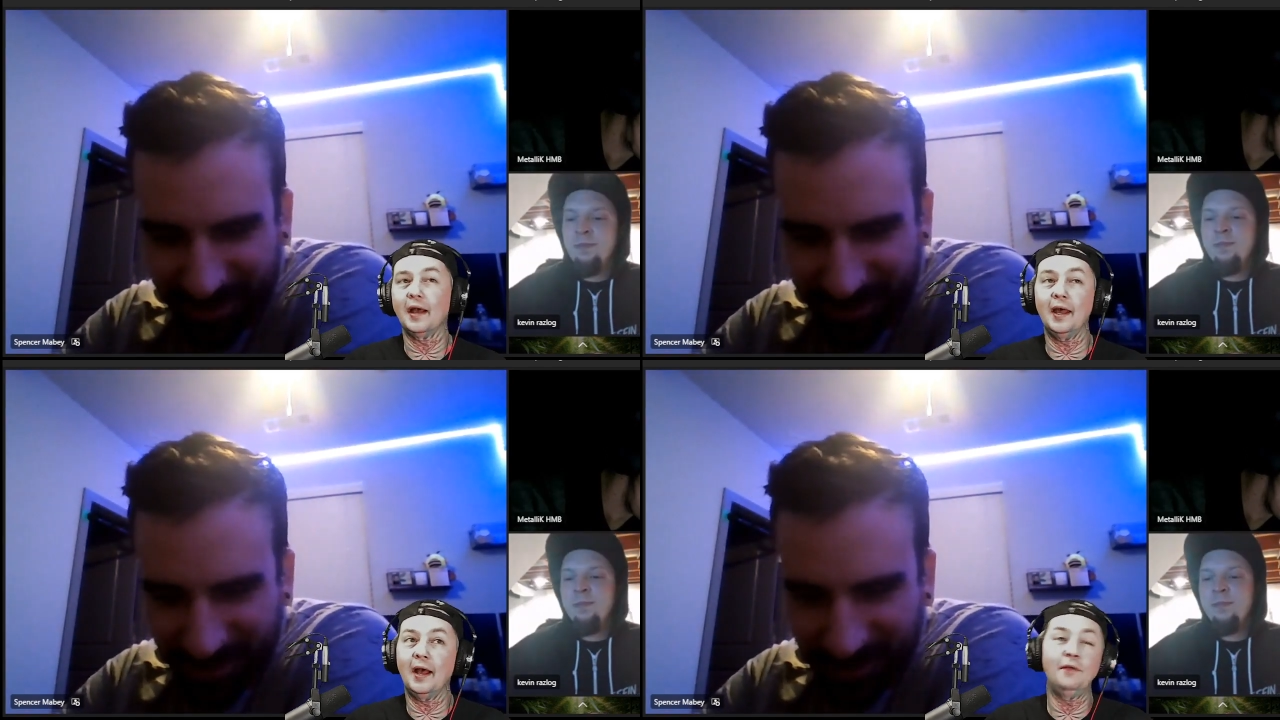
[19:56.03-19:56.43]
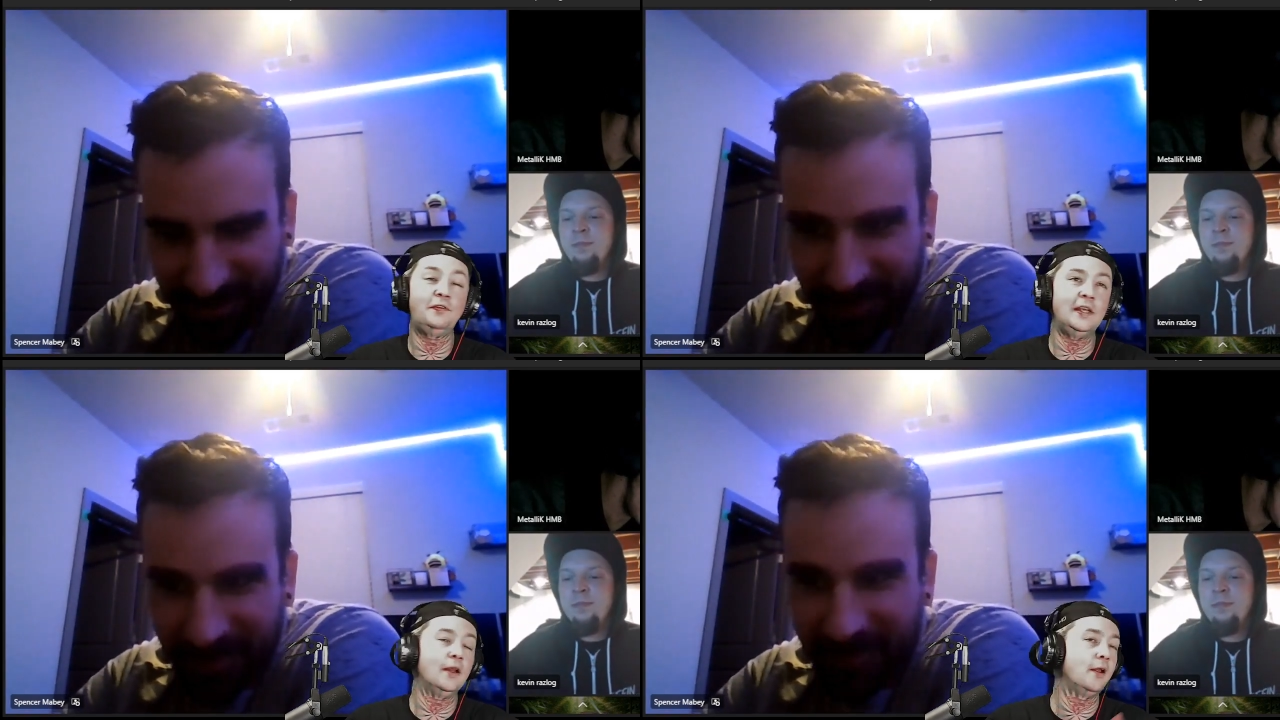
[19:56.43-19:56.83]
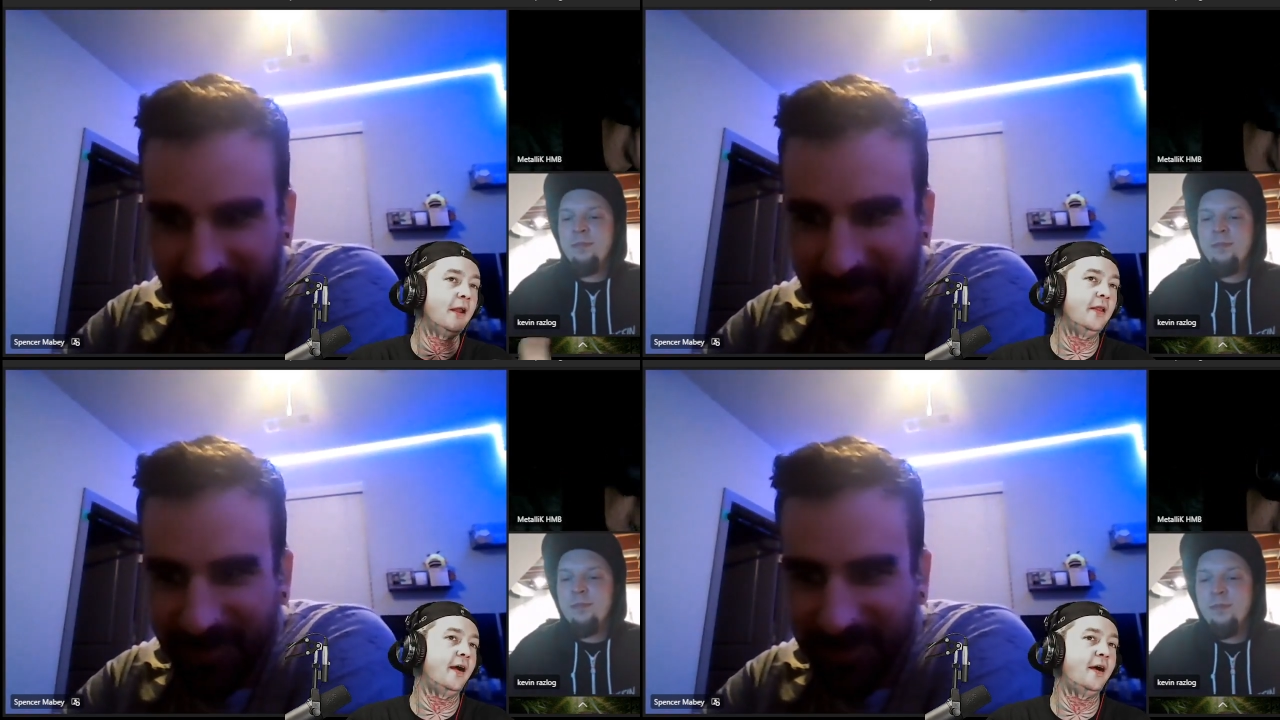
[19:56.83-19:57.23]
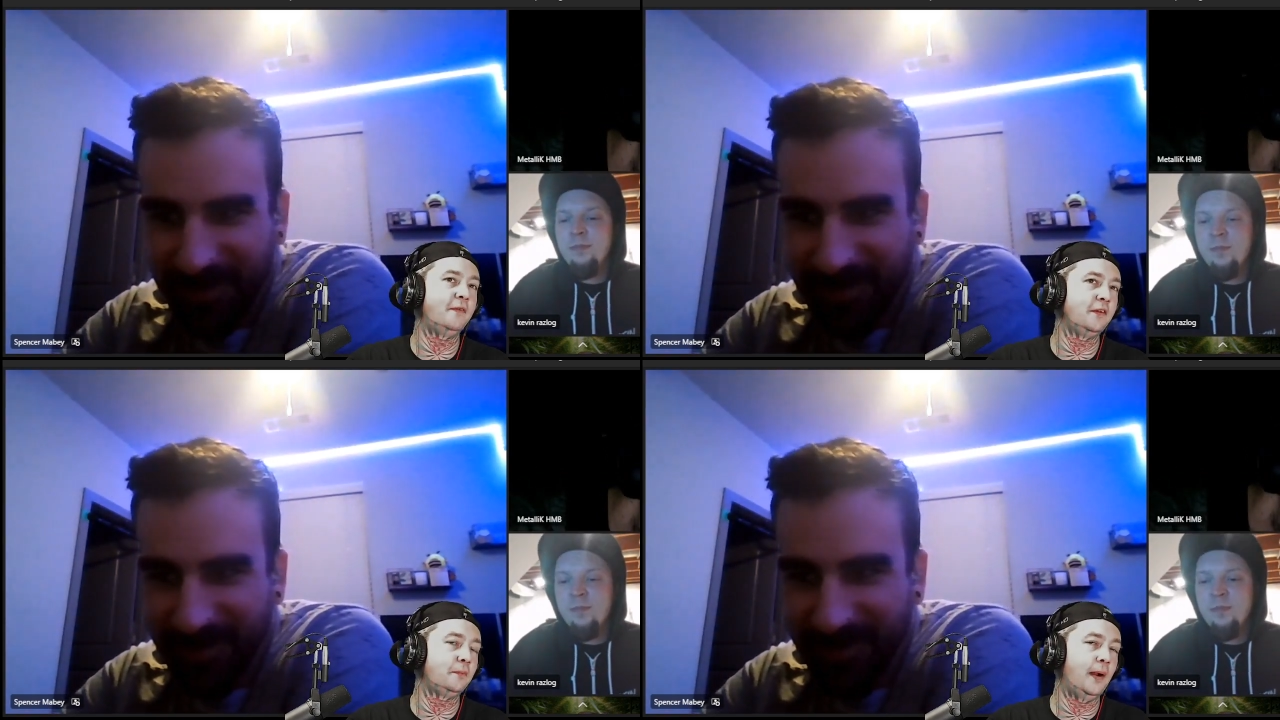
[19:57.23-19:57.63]
Speaker 1: I've seen a lot of The
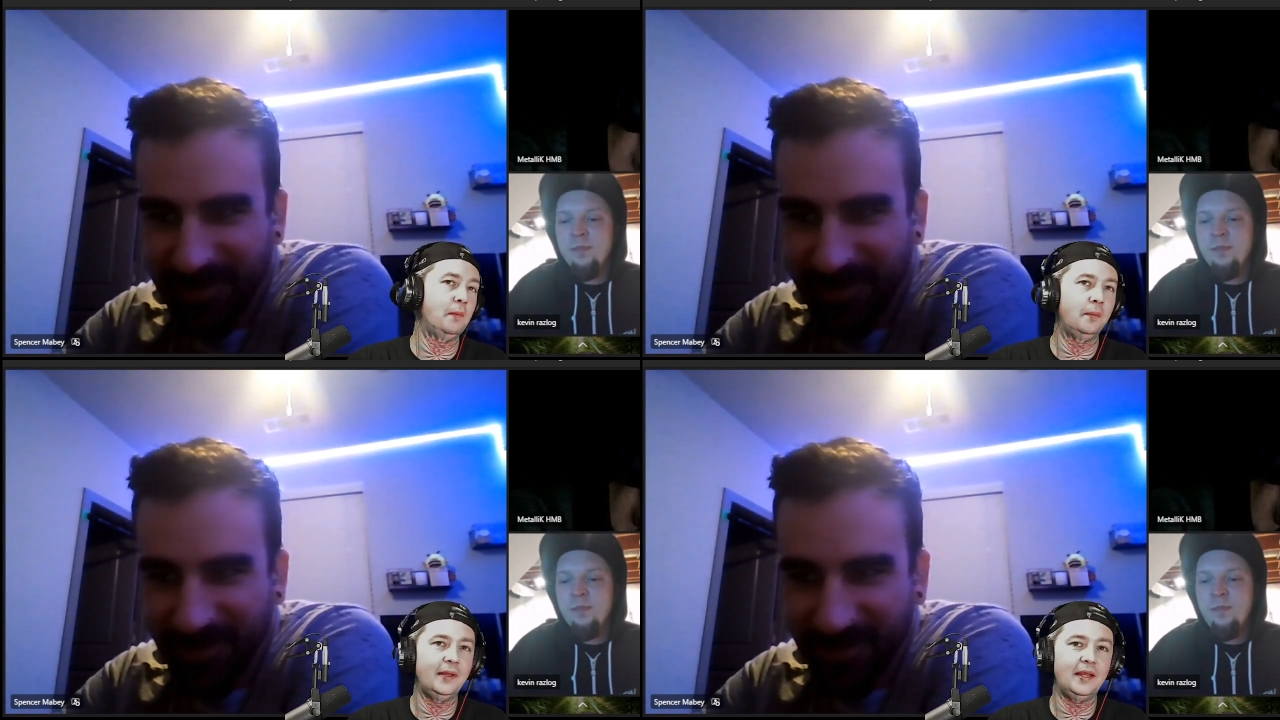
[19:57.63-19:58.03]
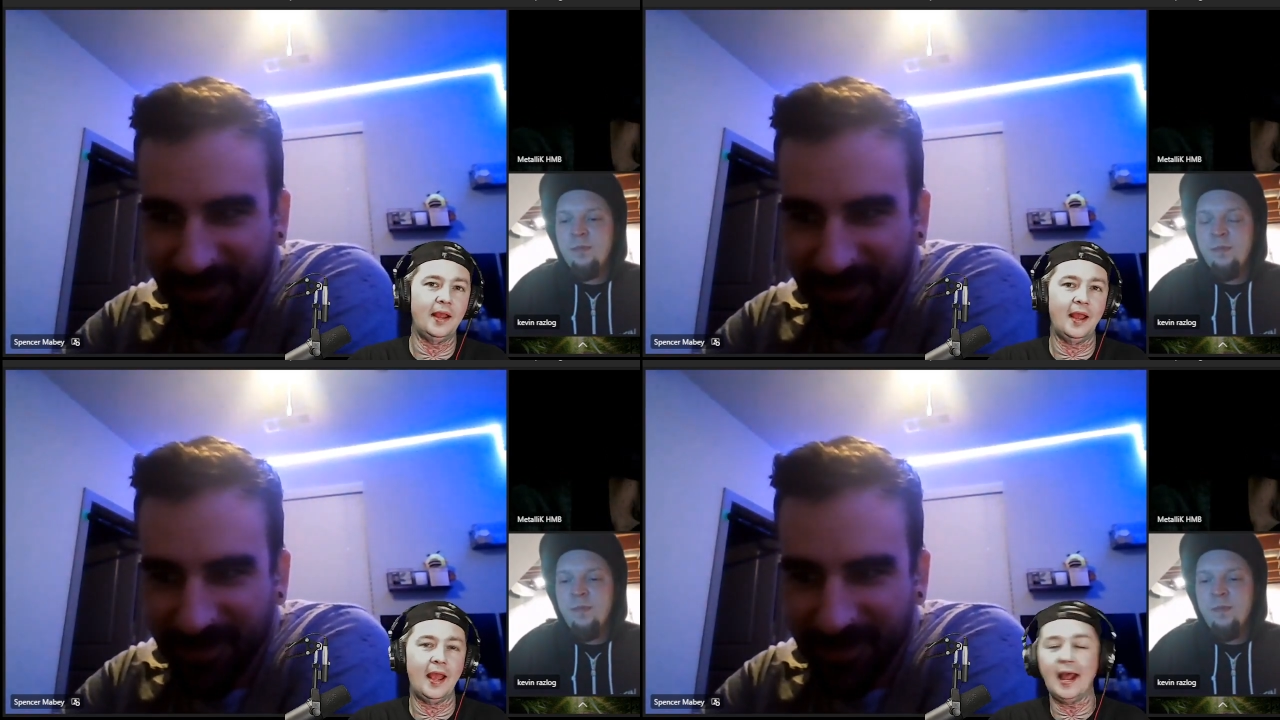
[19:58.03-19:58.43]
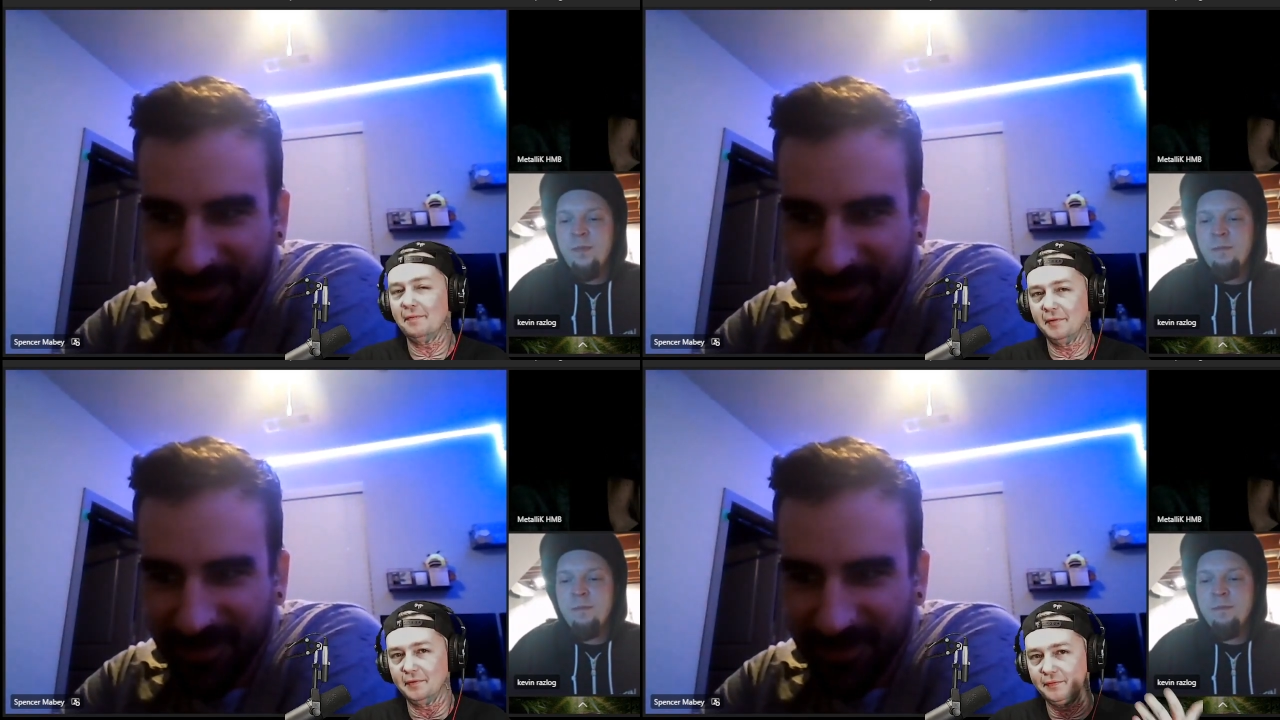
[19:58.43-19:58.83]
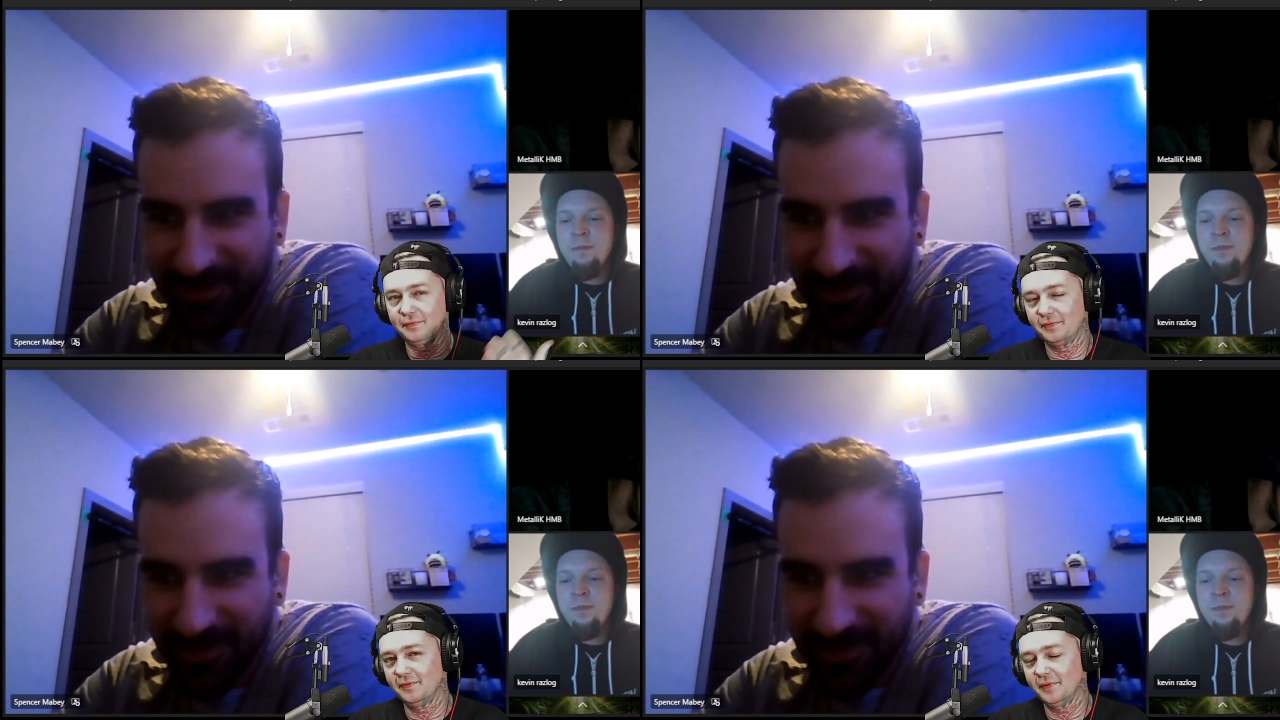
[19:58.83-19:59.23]
Office, probably half
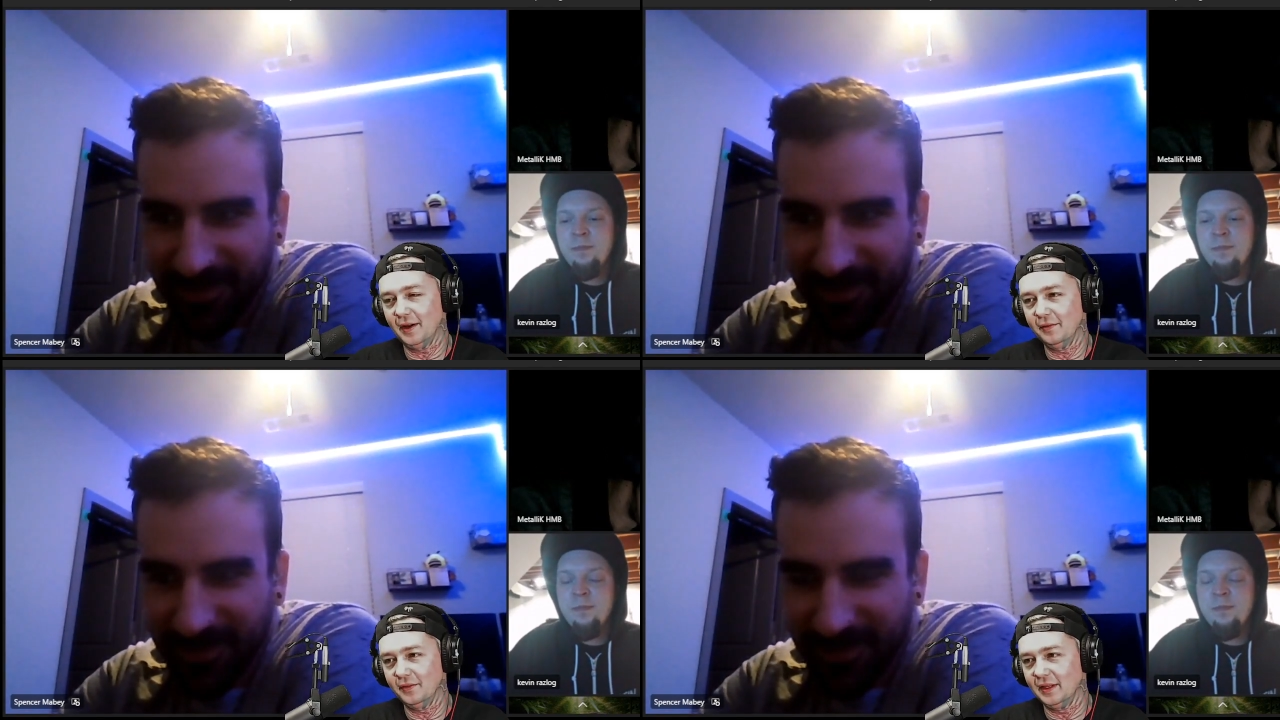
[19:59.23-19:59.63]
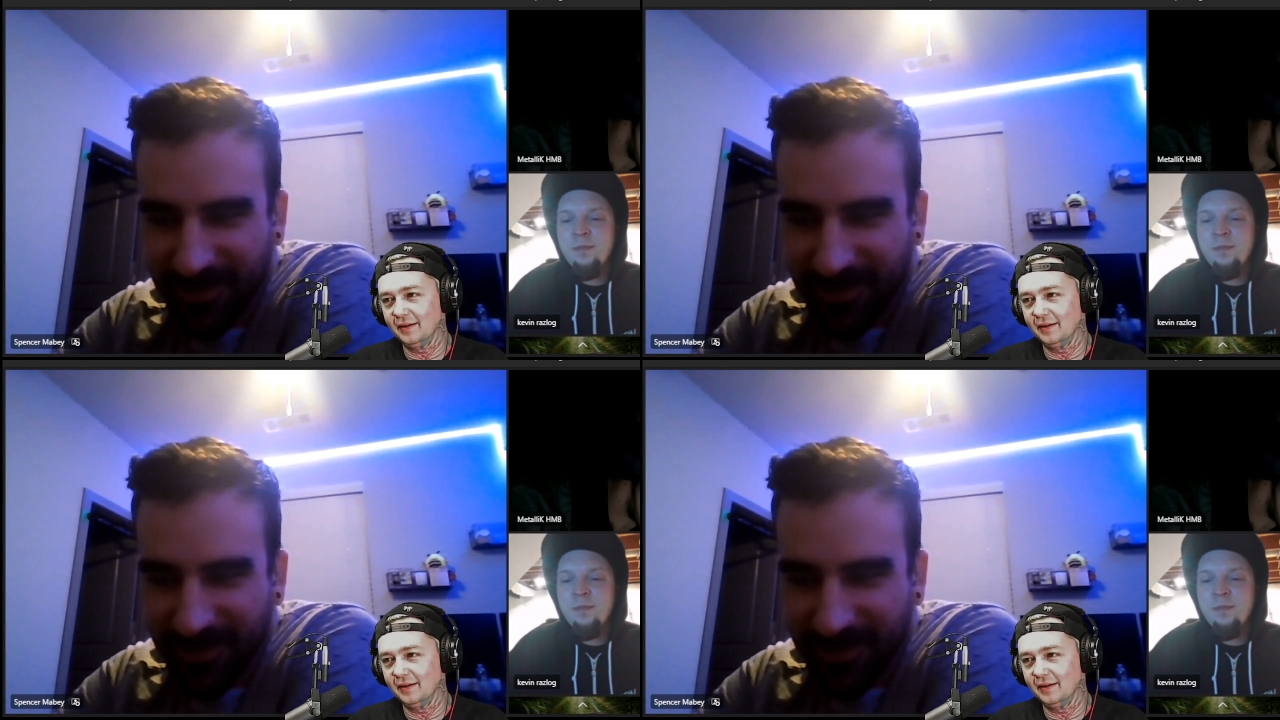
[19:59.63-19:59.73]
of the